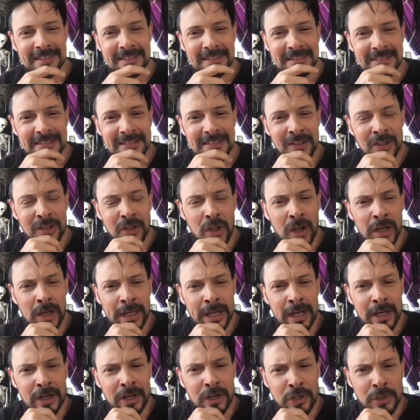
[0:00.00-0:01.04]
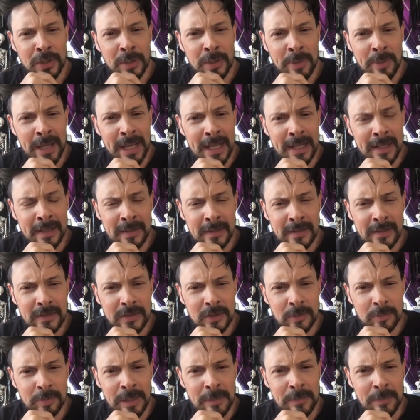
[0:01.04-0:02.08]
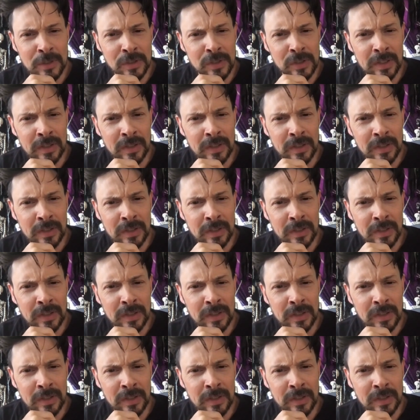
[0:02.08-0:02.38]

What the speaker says: The long hair. Are you in a band? You play music?